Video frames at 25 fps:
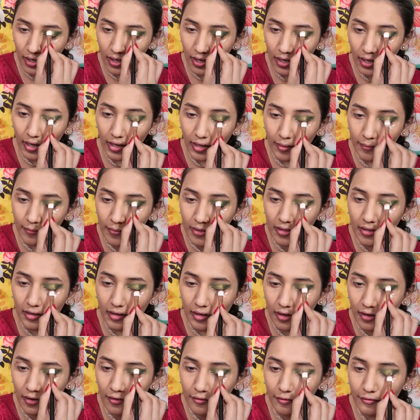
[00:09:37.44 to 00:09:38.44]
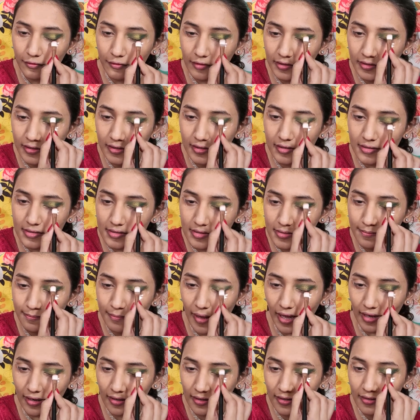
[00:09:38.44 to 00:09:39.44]
I'm in love with this
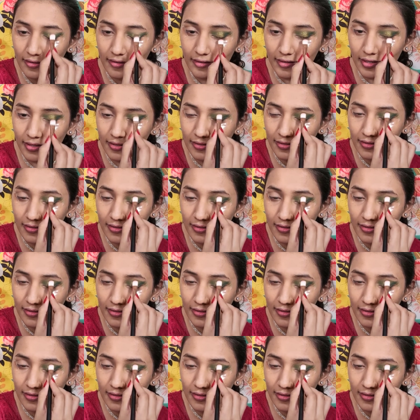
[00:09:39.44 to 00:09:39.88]
palette.